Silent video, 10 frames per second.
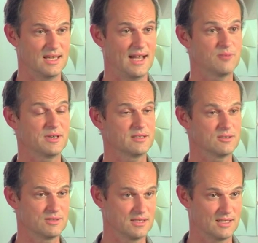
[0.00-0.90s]
out by
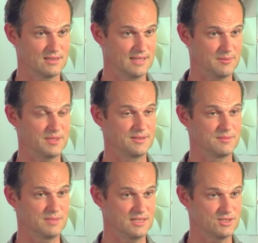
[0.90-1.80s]
Coney Island, out by the
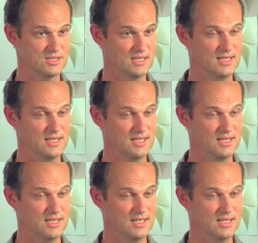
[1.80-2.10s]
beach.